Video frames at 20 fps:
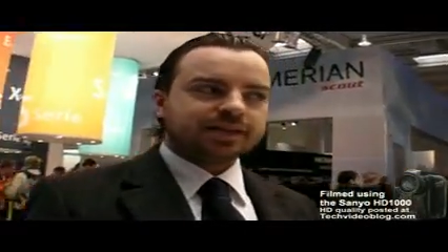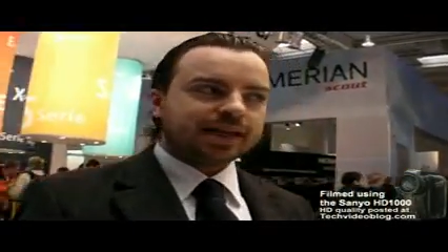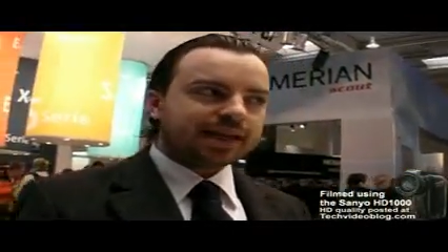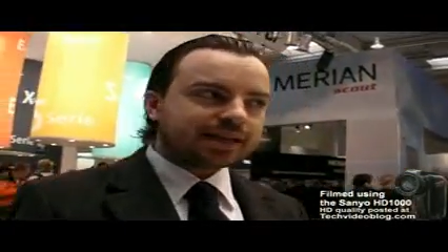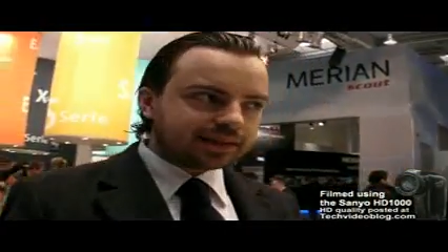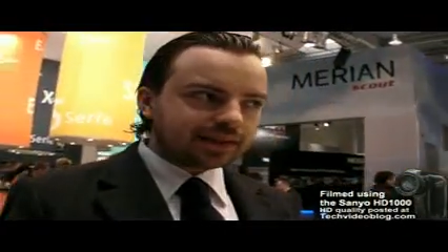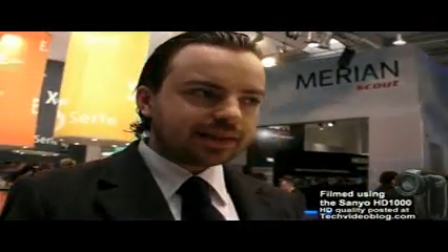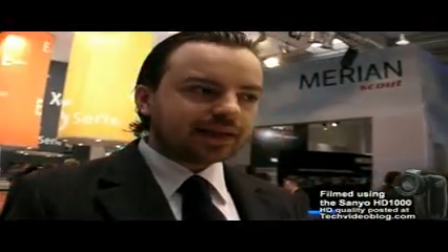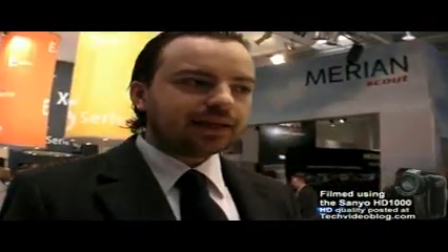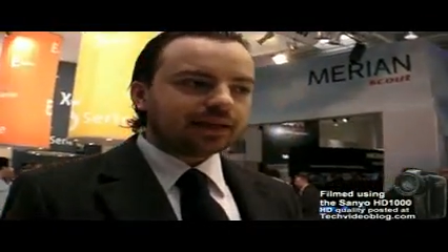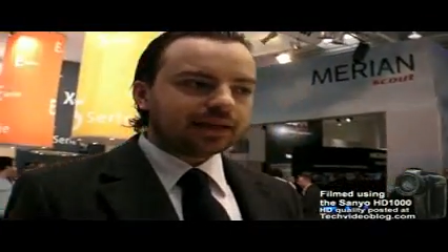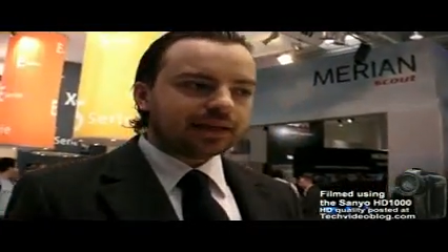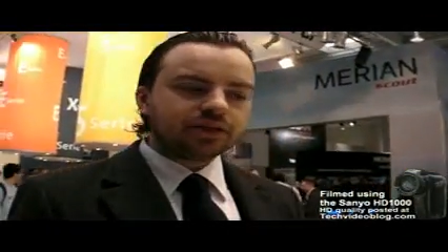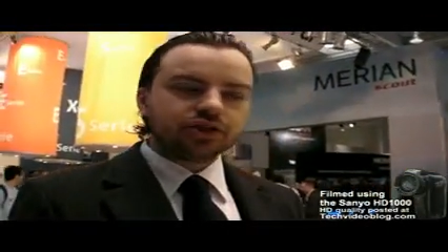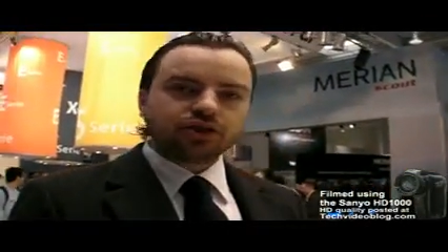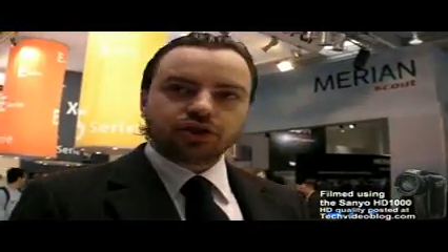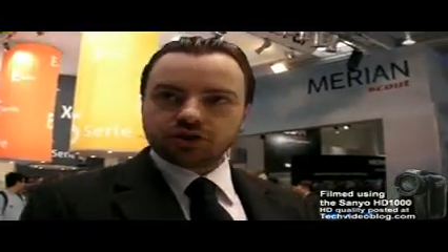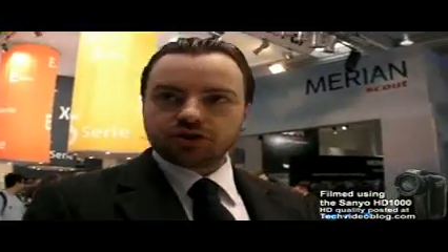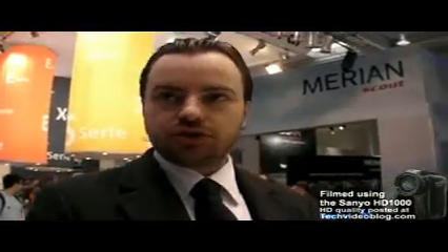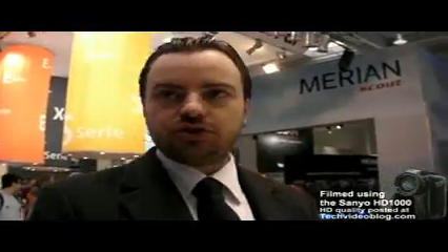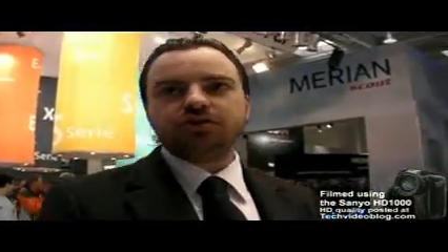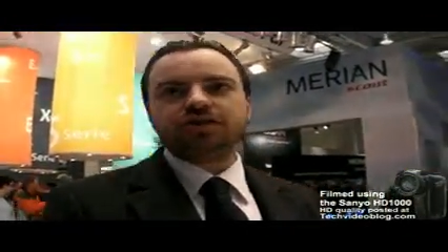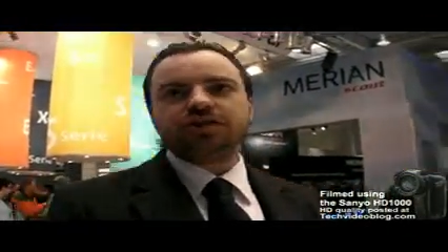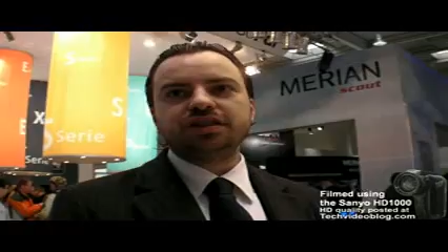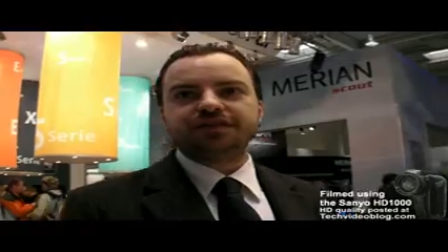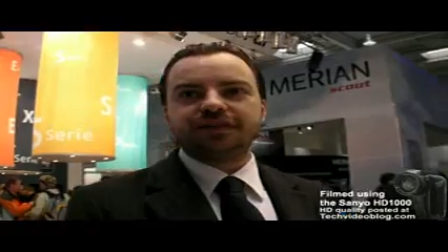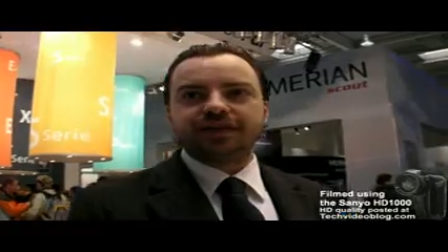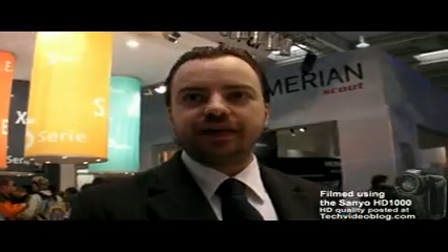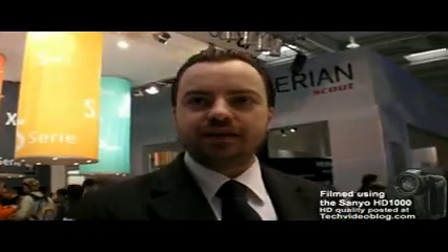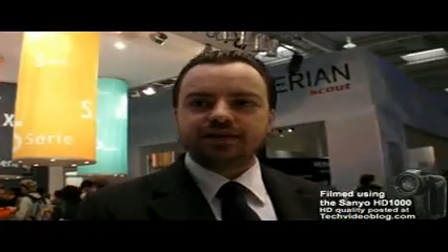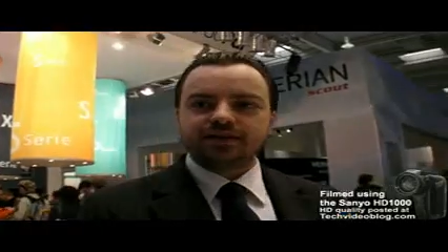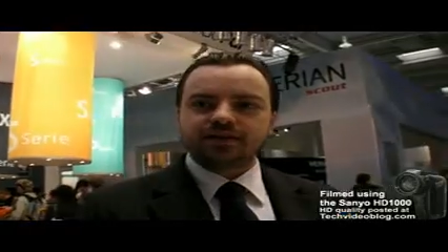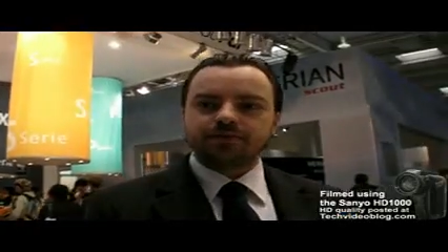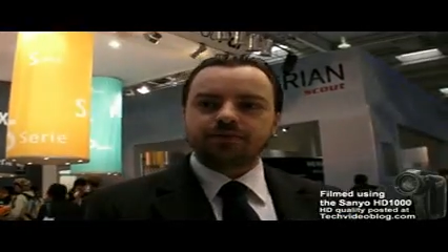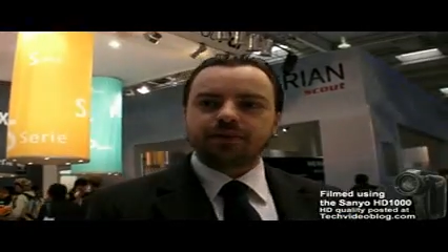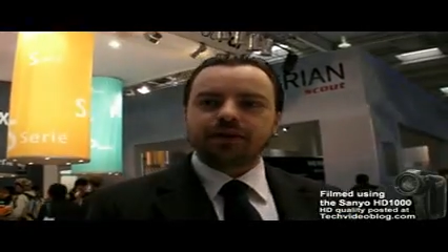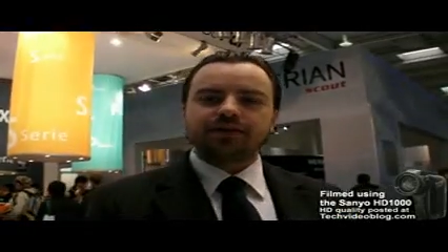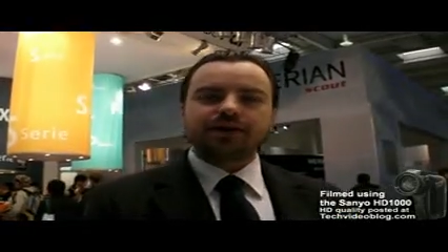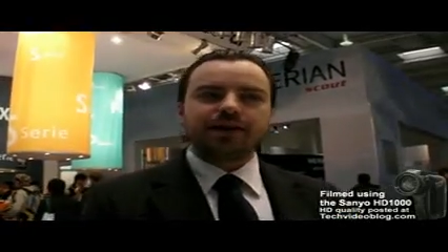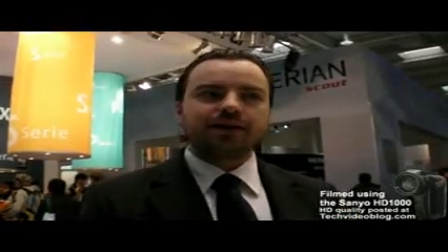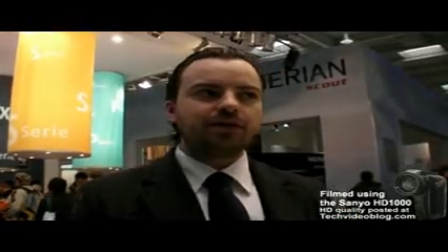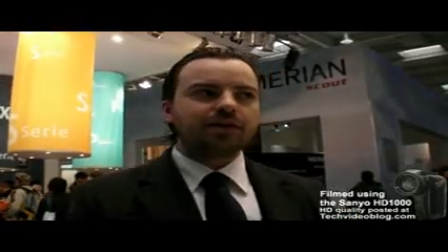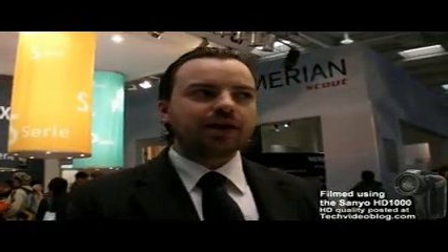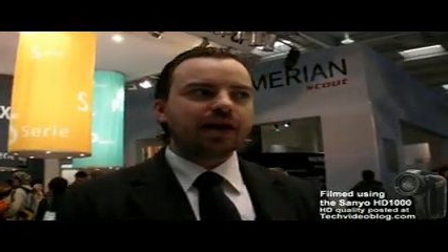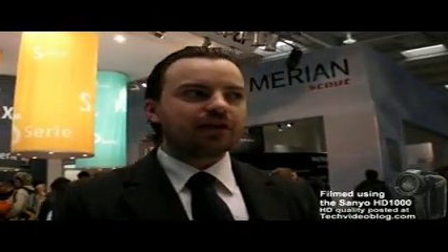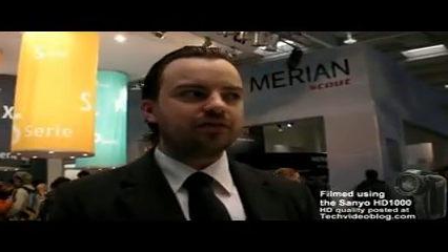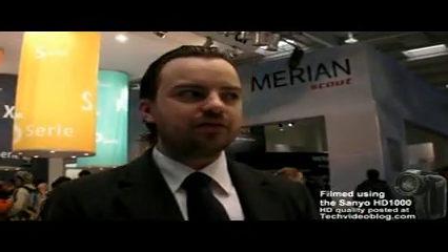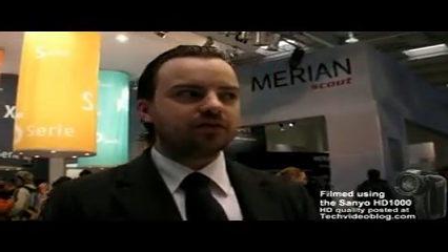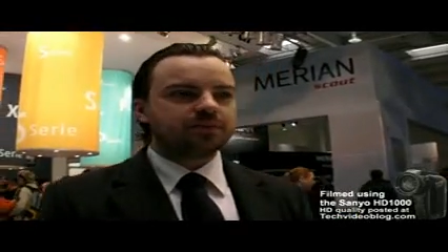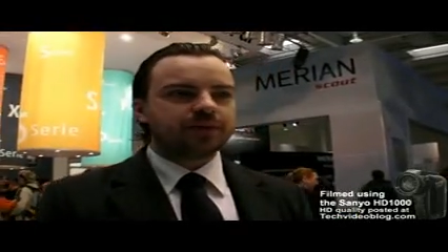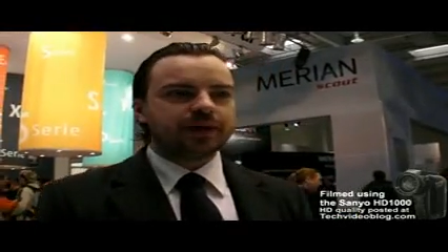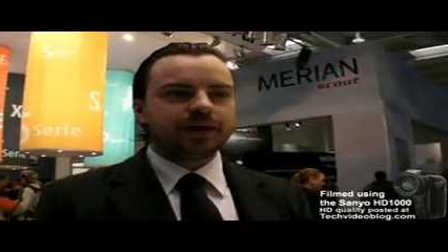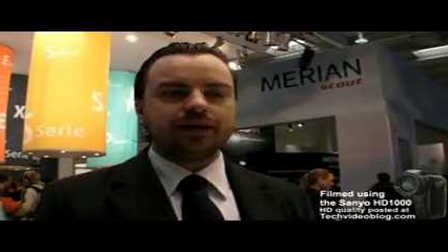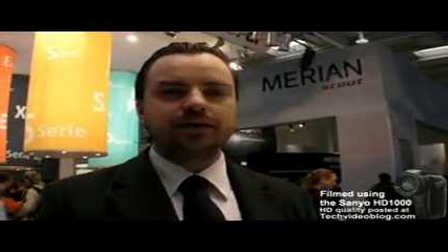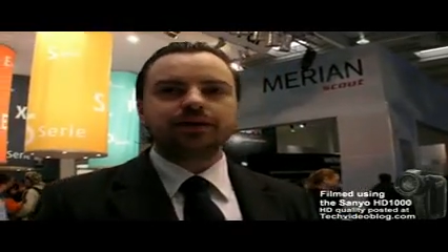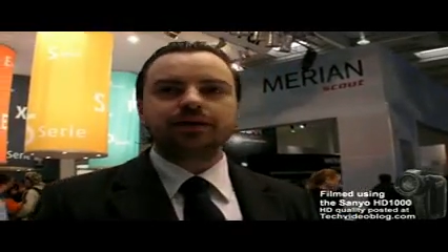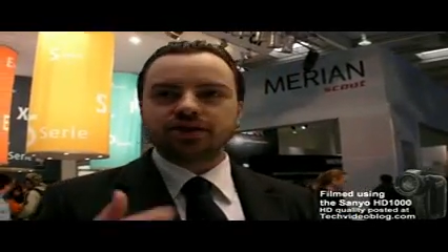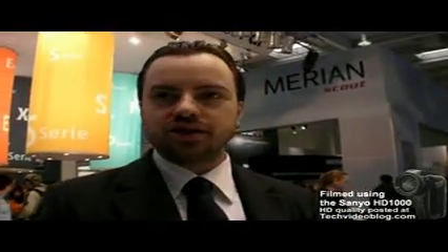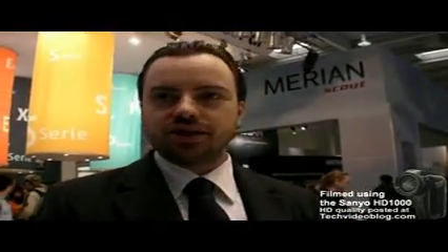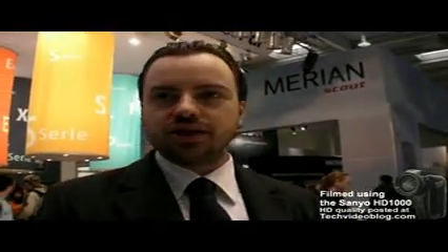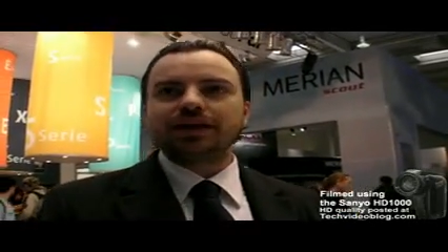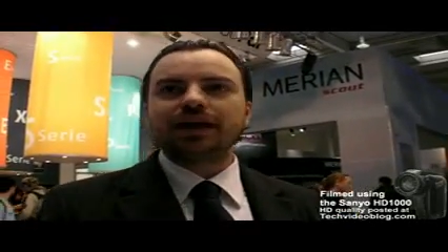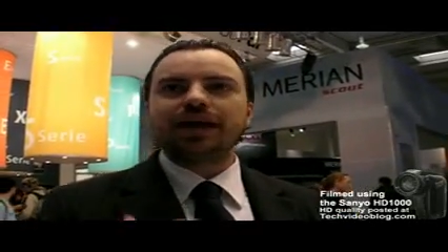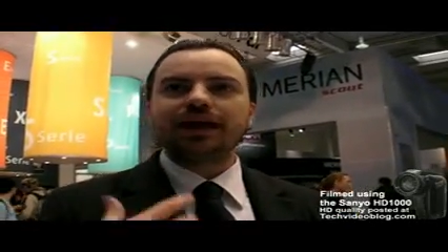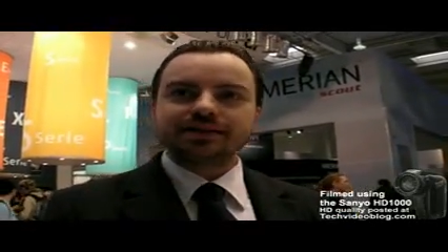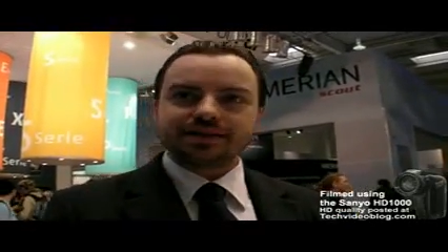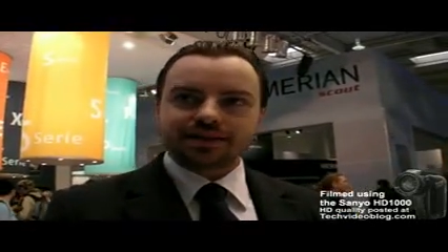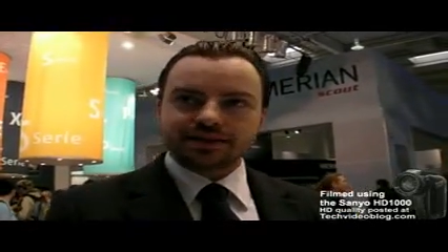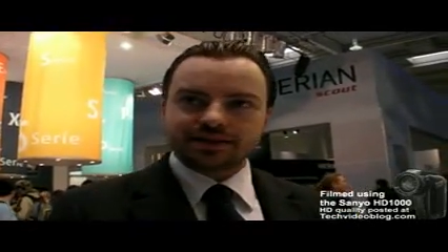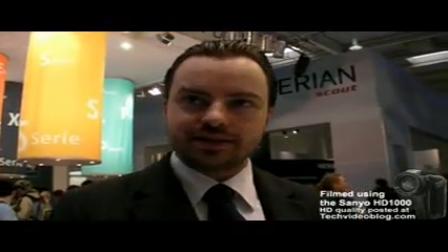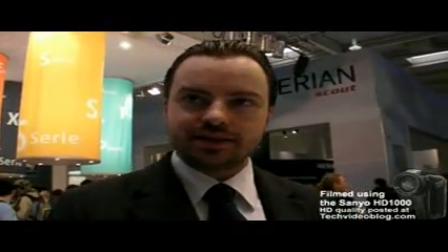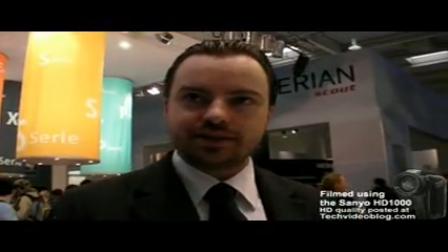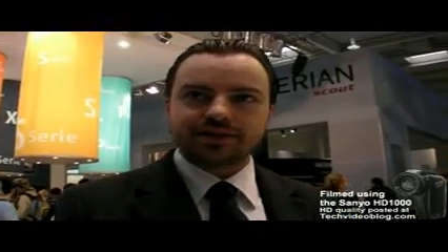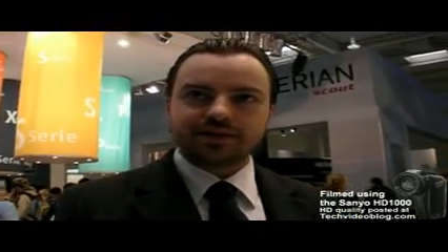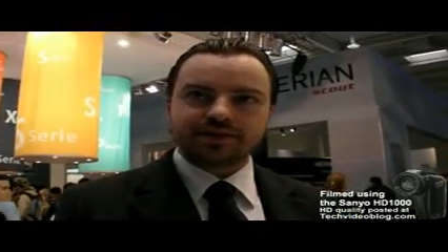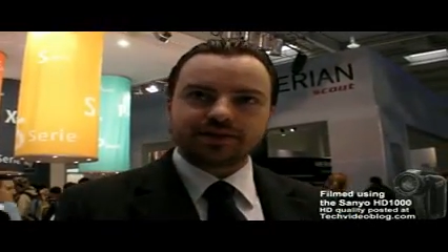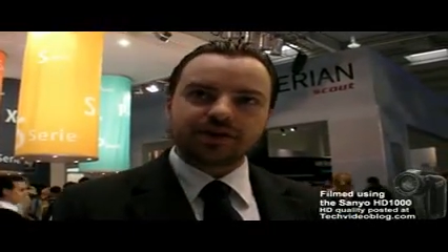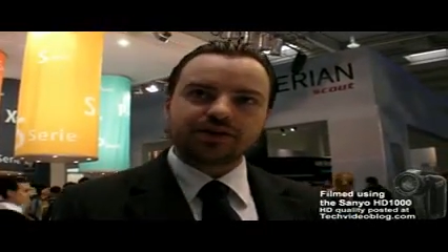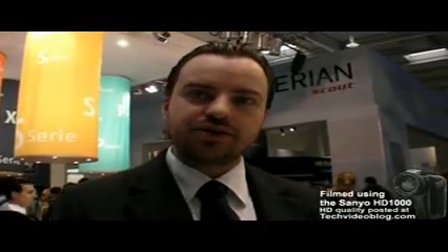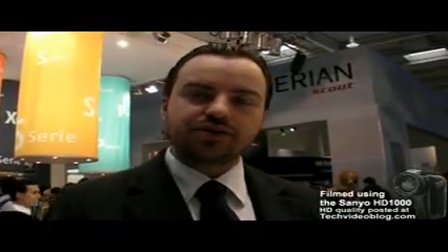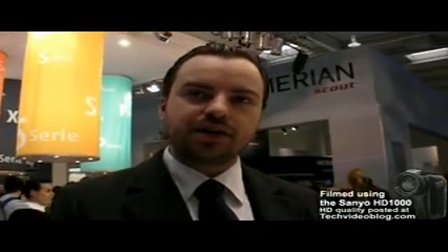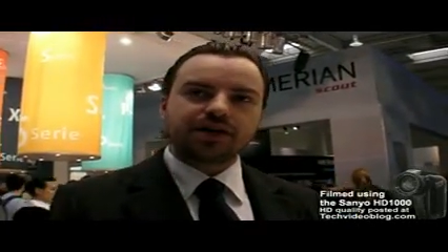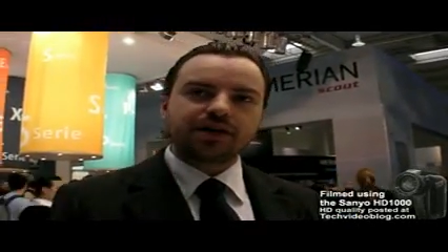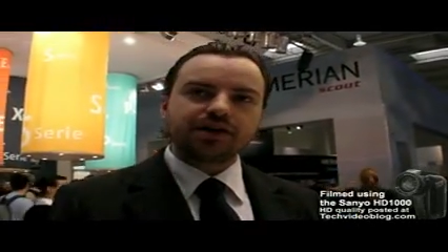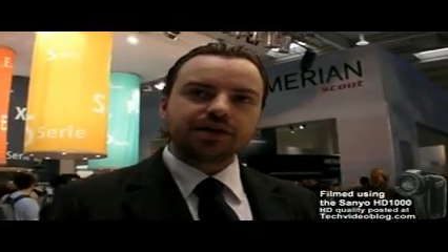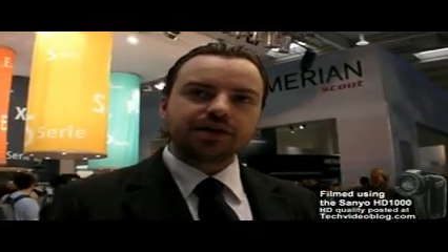Technically, it could do DivX, but then you have to pay additional licenses, etc.